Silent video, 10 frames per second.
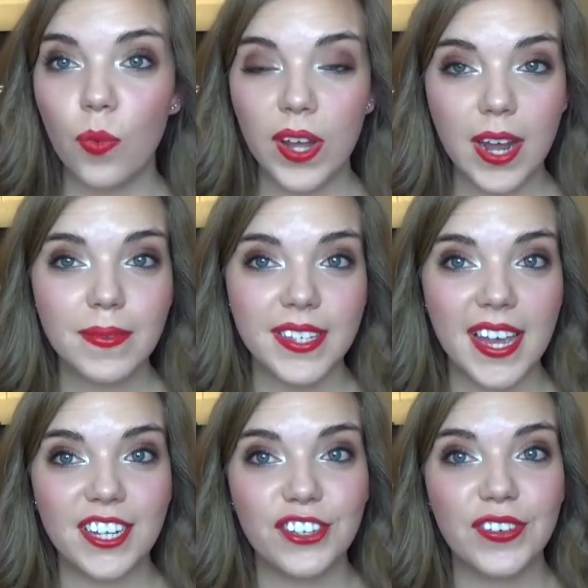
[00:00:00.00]
when I'm
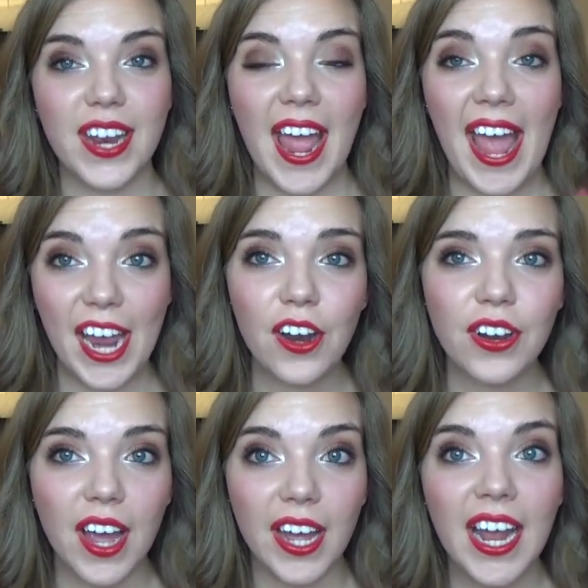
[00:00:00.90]
saying to get a
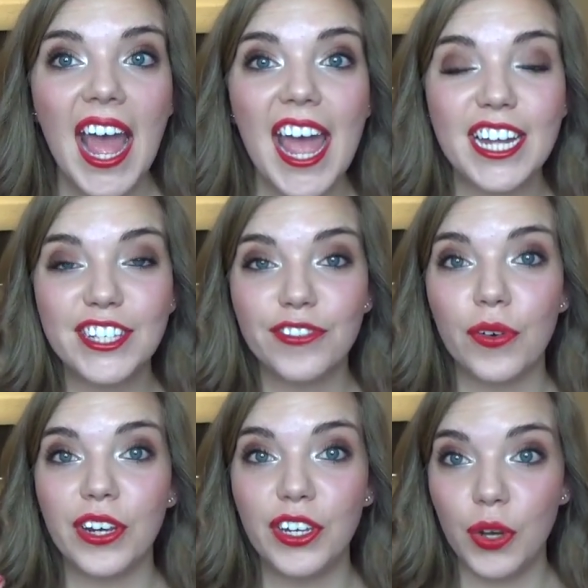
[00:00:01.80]
haircut, it's
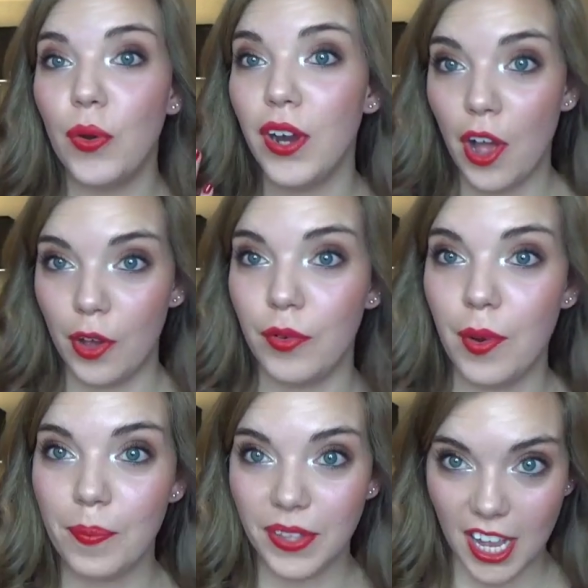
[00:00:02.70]
for your
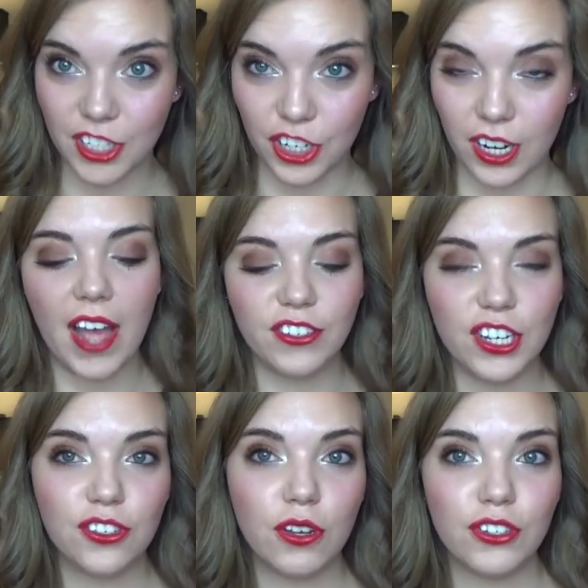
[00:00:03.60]
own pleasure. I
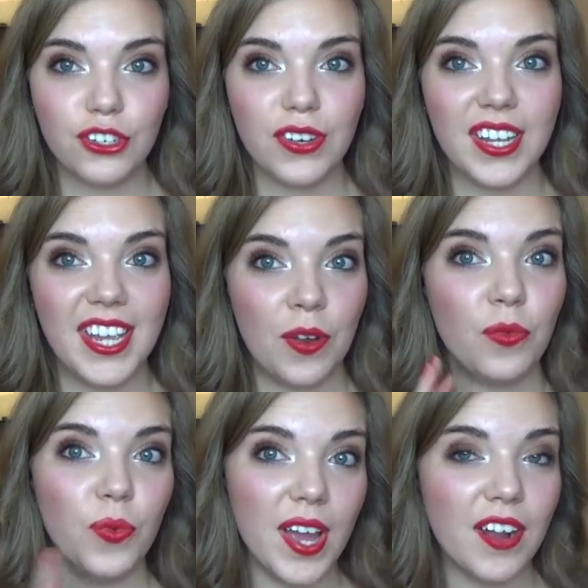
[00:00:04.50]
just told you to
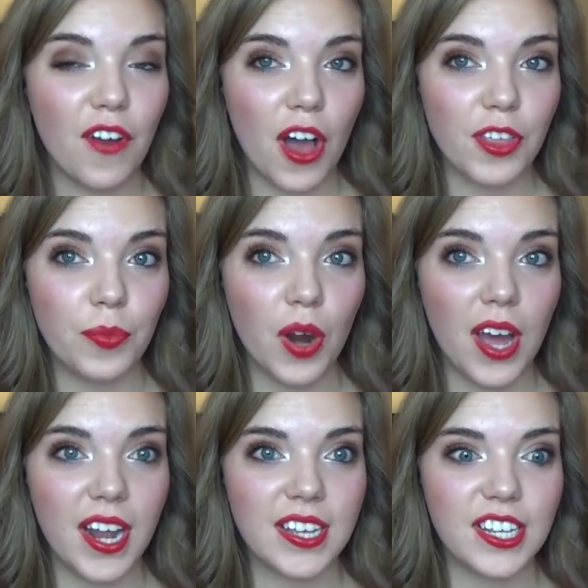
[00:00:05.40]
get rid of all the
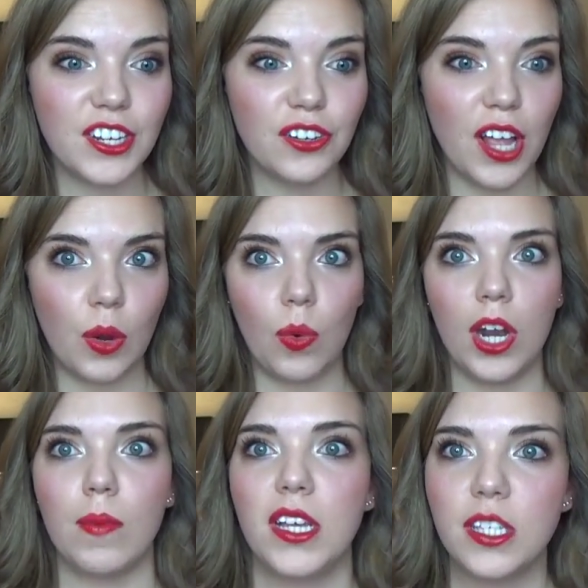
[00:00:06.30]
products, and you're like,
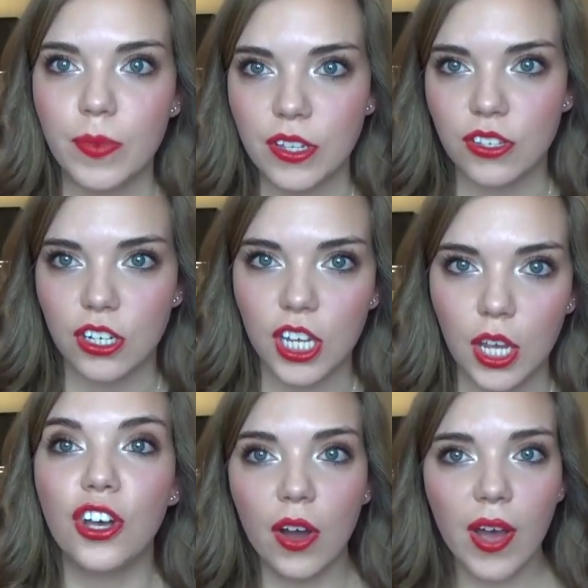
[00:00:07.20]
what am I supposed to
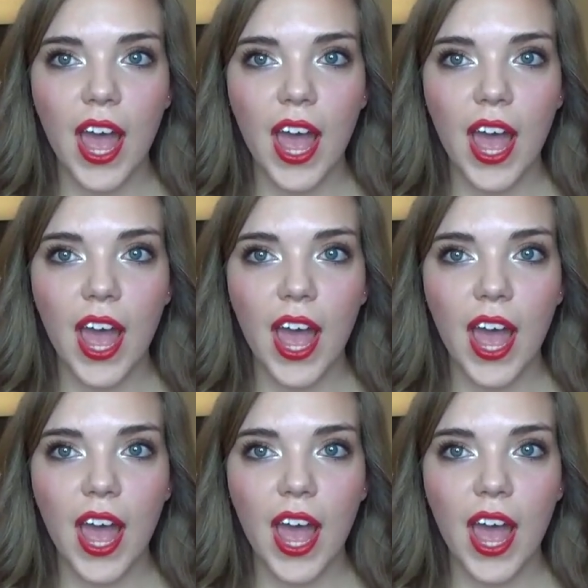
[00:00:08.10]
do? Go